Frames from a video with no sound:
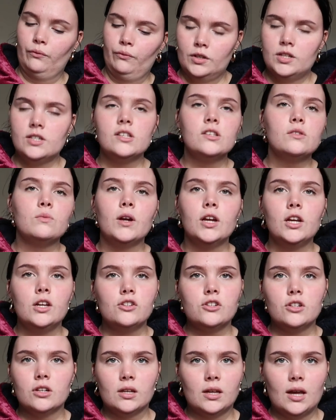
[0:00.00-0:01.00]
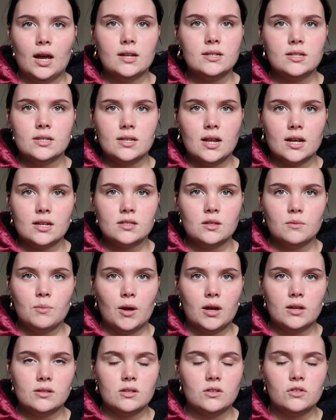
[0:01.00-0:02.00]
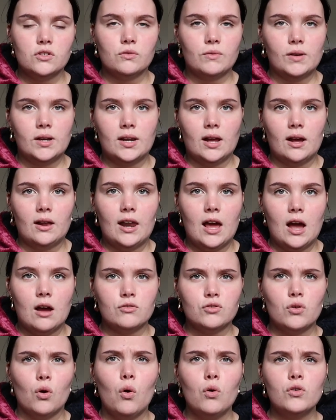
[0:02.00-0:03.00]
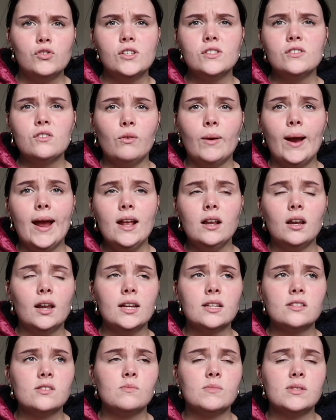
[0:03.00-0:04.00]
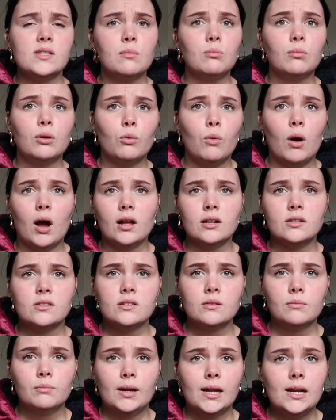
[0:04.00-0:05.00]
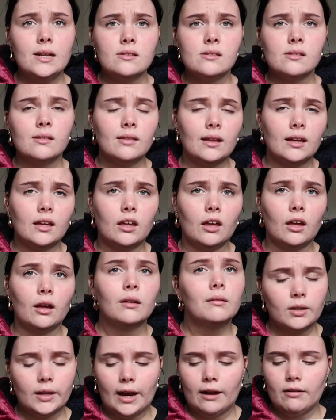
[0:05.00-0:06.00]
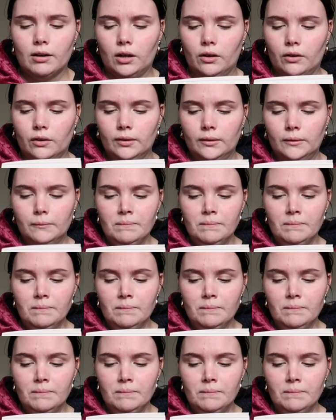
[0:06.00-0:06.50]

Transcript: This is why you shouldn't get a dyslexic person to read out loud, or just create like some simpler words. Please, thank you. Carry on.